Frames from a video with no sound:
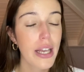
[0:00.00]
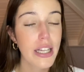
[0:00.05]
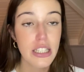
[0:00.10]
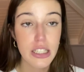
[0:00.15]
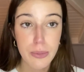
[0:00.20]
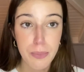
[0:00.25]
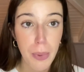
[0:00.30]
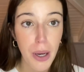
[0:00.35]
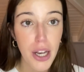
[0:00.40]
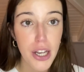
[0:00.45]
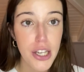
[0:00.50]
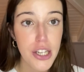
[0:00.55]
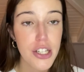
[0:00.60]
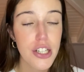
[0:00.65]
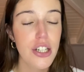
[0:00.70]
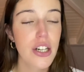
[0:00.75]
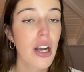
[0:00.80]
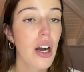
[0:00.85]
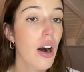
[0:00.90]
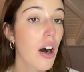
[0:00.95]

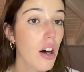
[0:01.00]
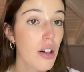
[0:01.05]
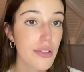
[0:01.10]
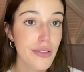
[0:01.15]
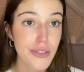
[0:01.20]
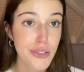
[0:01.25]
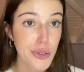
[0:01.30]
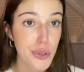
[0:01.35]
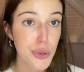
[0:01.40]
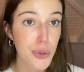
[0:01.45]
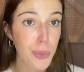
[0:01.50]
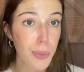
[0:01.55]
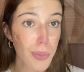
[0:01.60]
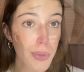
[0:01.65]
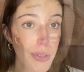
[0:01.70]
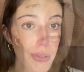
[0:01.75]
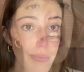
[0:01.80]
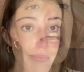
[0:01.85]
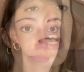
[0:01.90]
inspire all the group.